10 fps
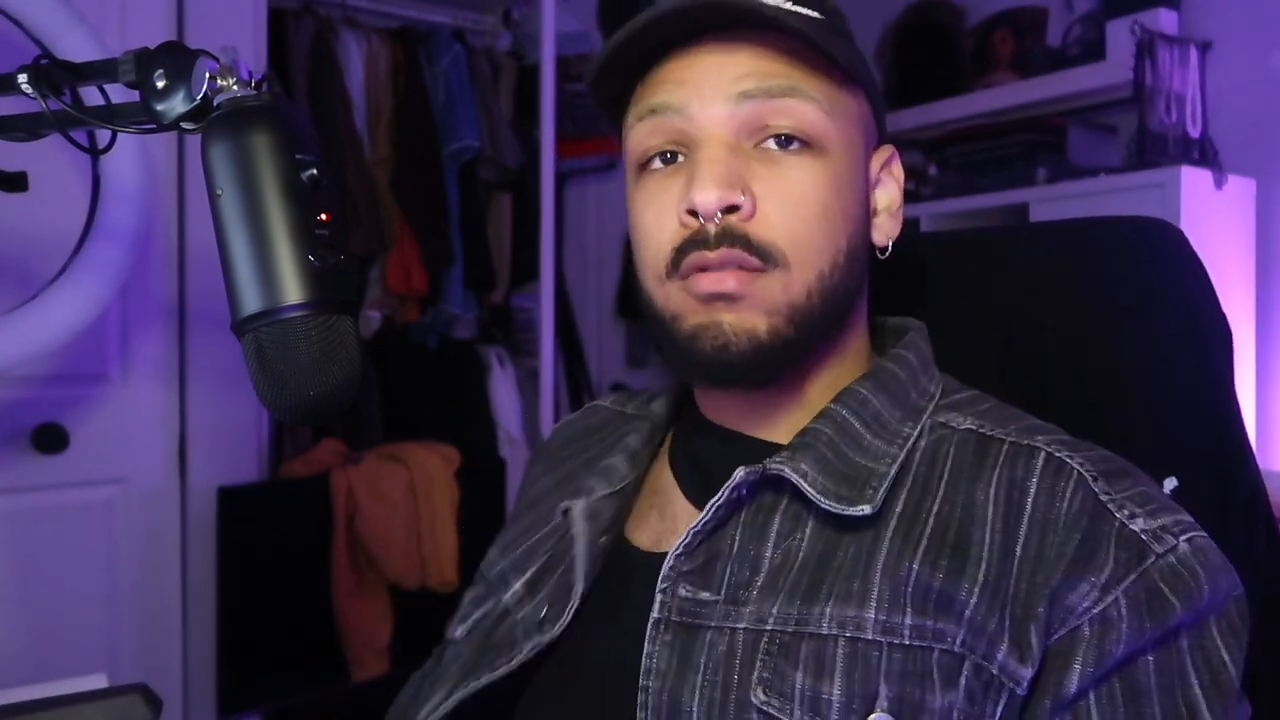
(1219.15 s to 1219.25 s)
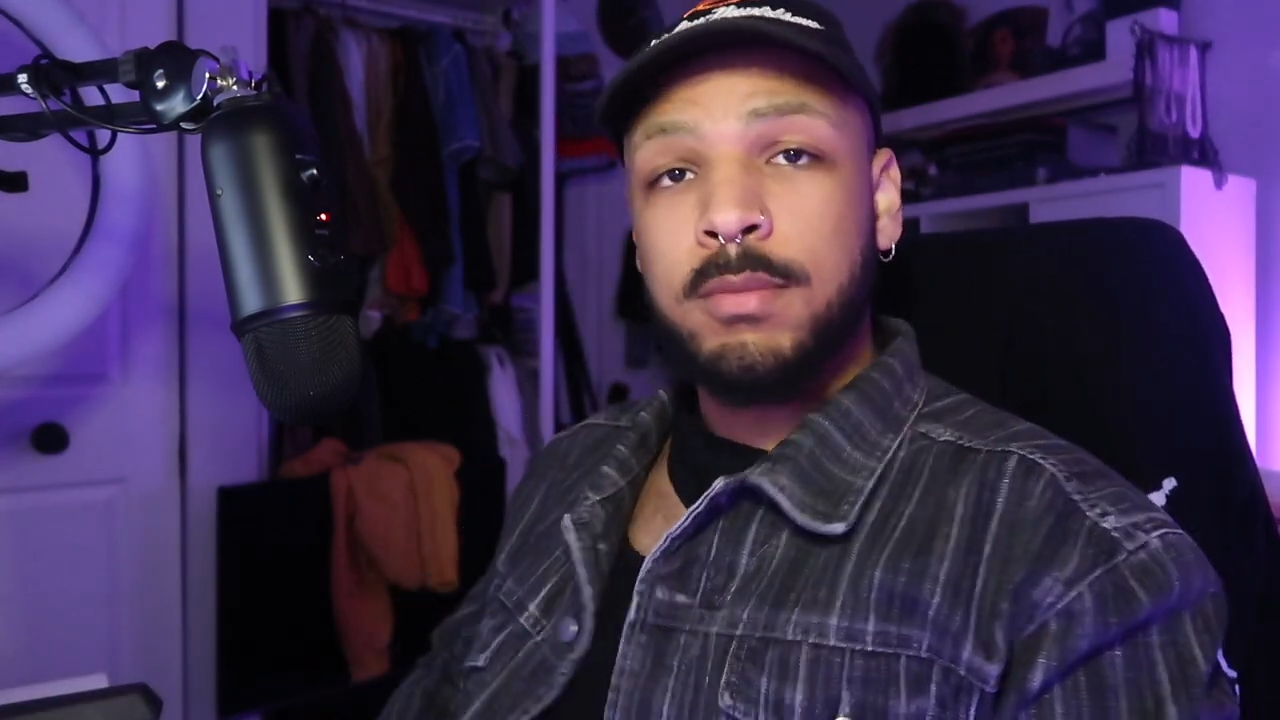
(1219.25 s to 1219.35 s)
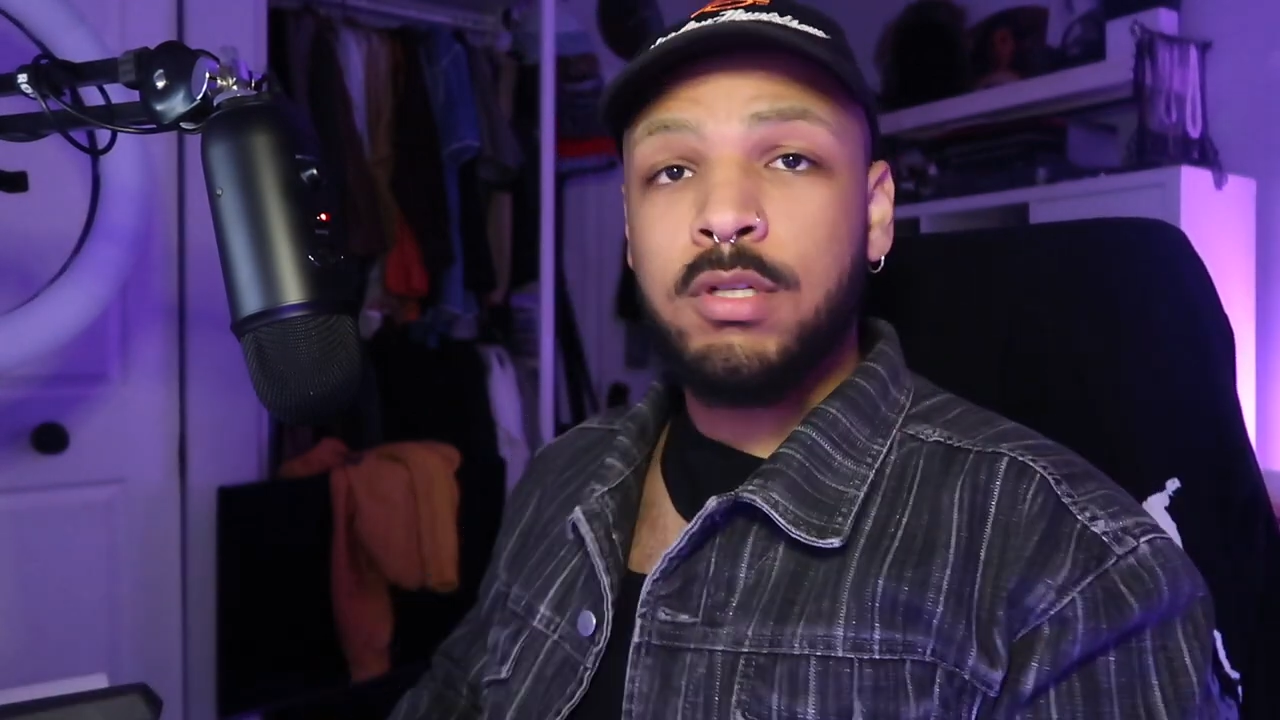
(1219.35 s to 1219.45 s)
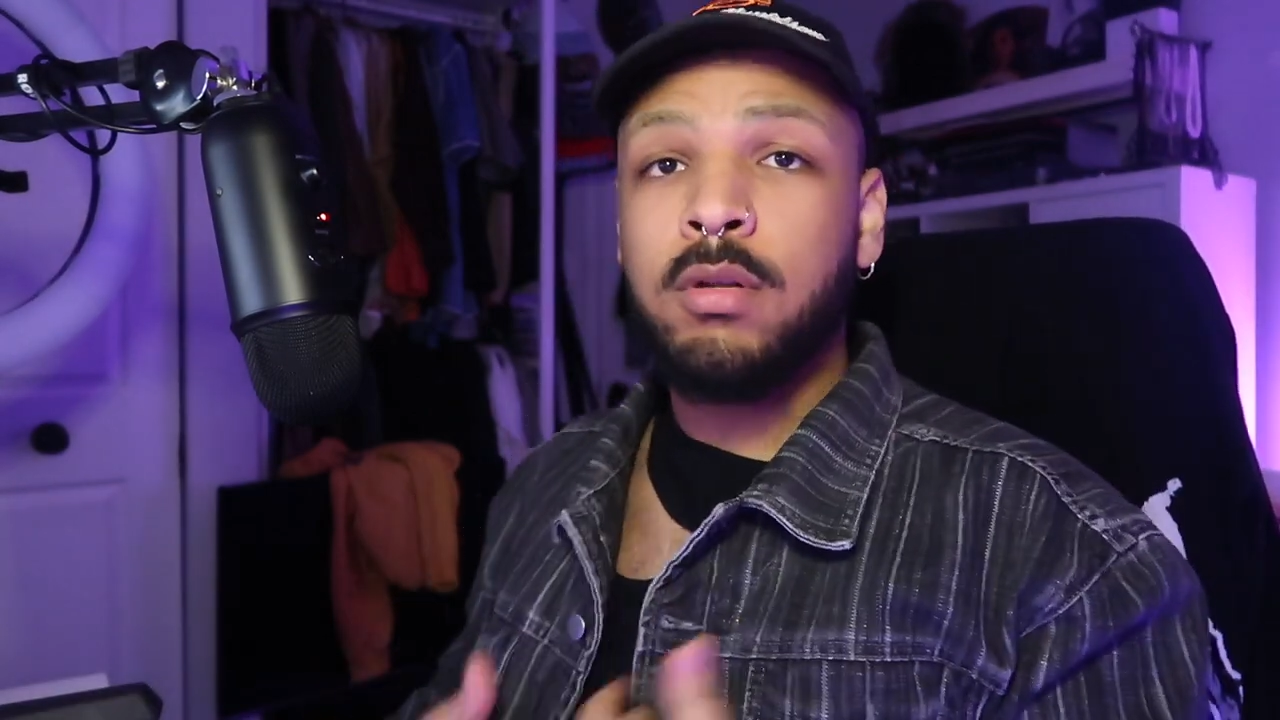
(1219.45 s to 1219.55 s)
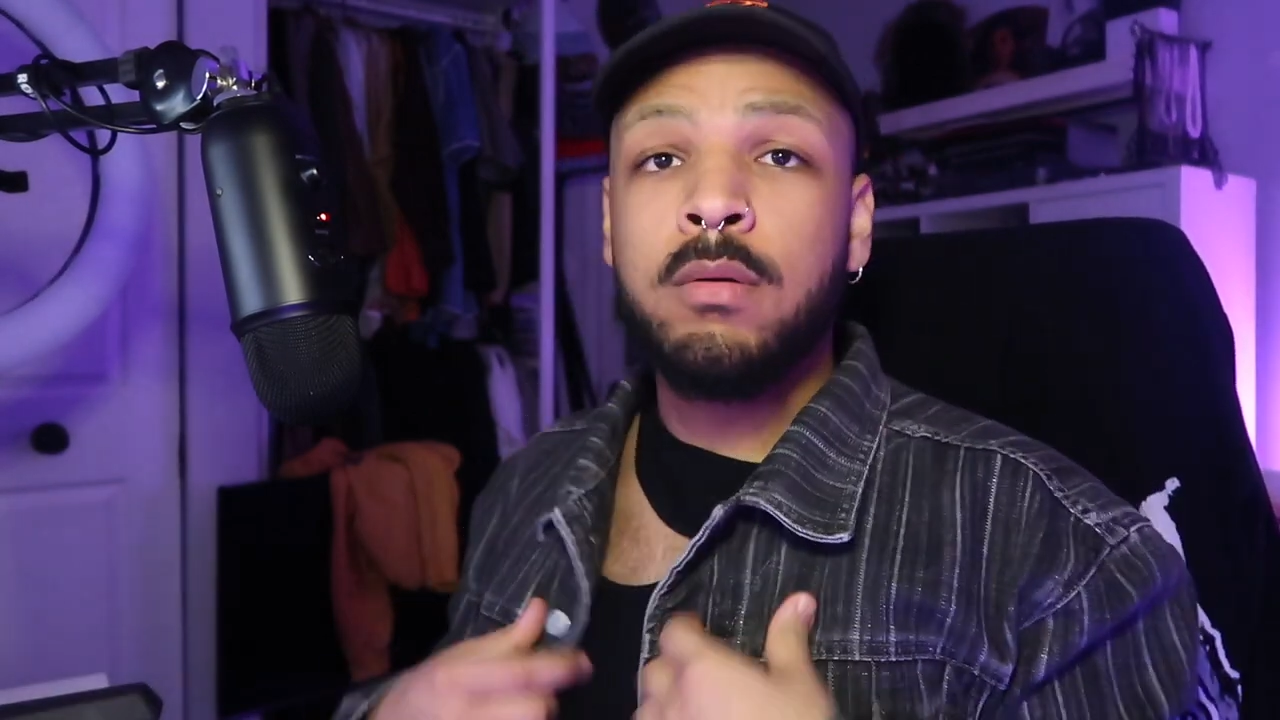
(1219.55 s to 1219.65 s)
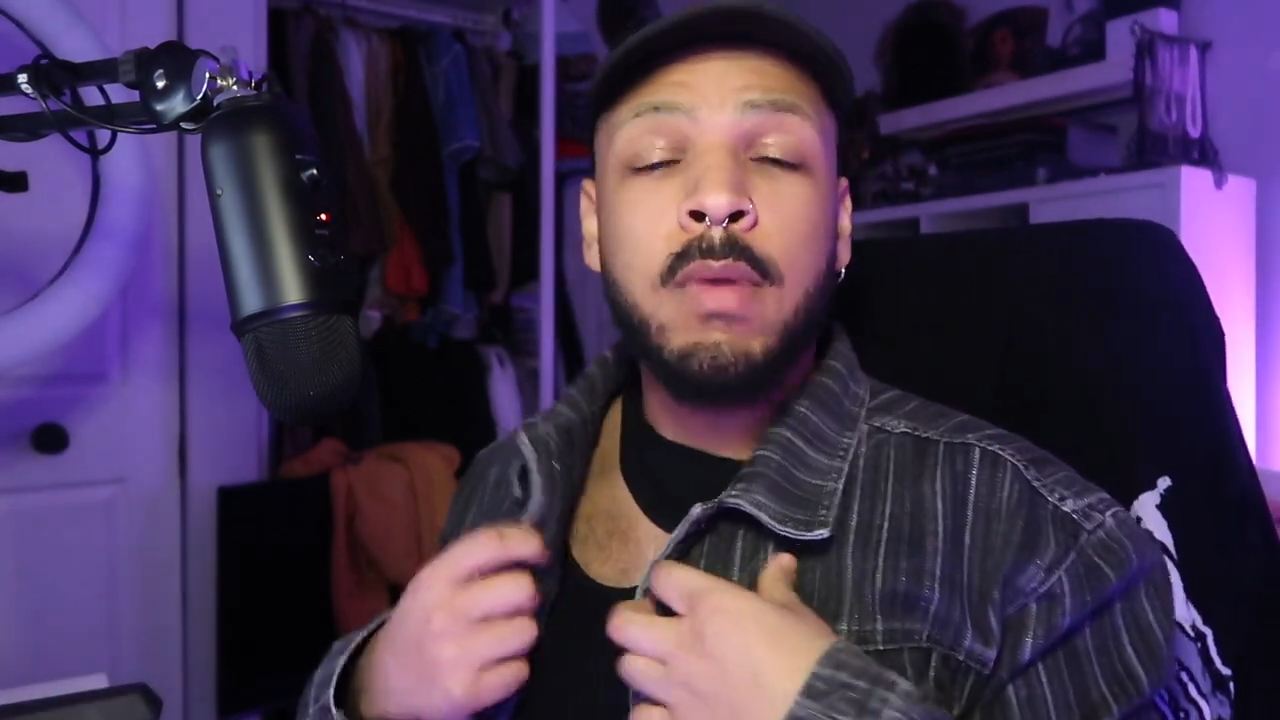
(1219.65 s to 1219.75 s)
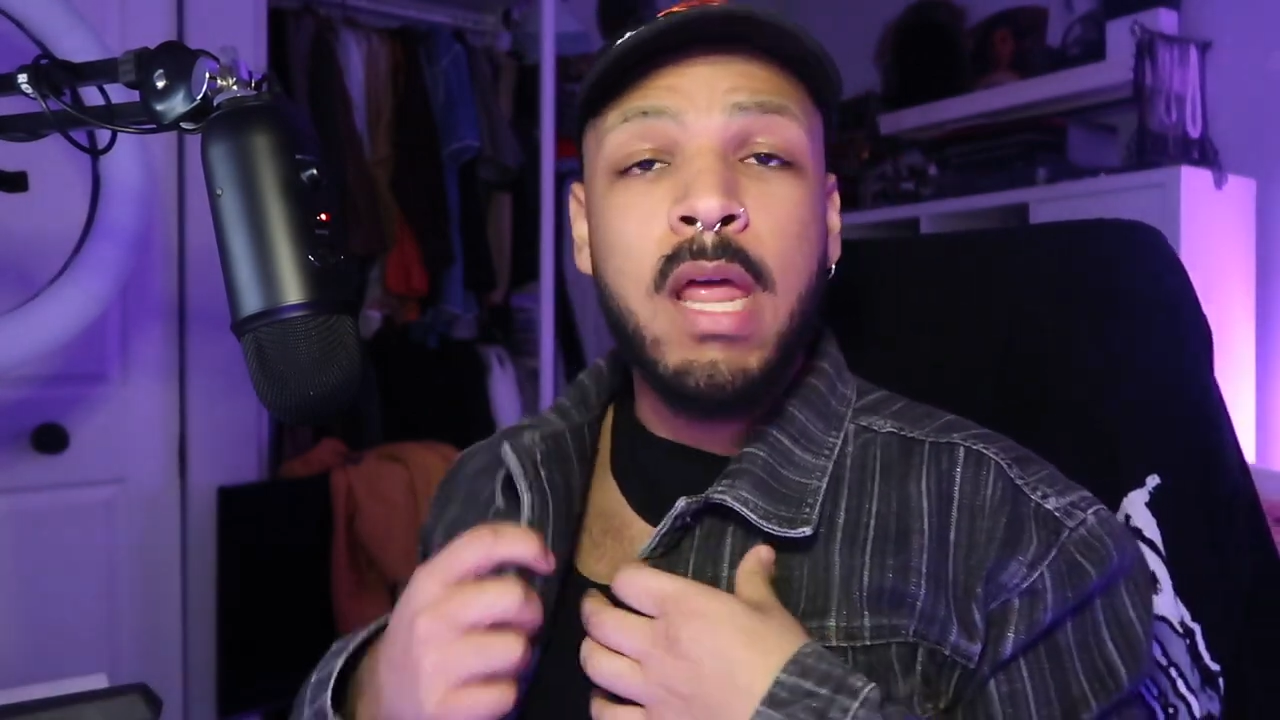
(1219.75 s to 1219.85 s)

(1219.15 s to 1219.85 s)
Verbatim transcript: to be shown.